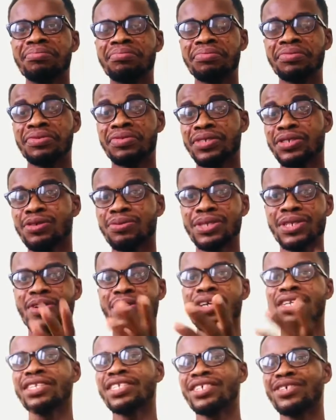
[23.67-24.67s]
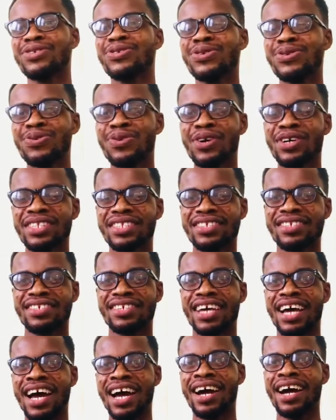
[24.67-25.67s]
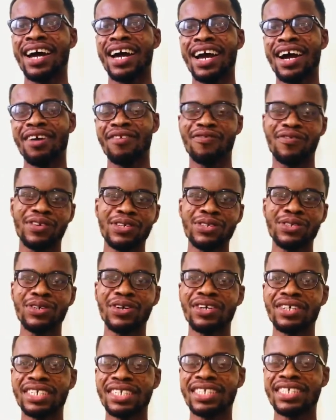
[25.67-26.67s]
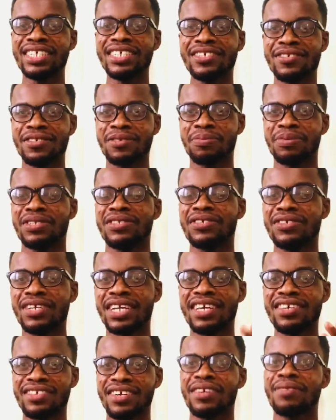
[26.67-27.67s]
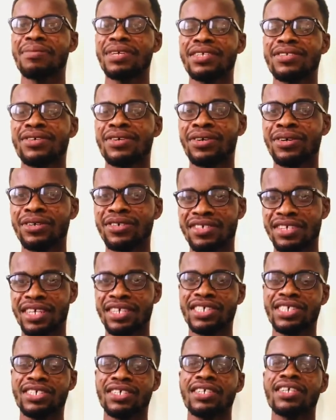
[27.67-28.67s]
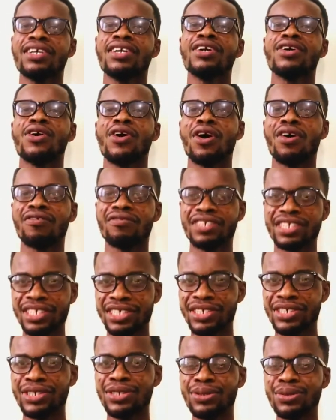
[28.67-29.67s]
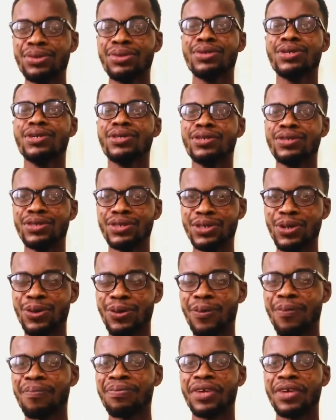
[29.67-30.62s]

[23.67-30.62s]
we will be going into what I have for you on this particular segment or session of Did You Know?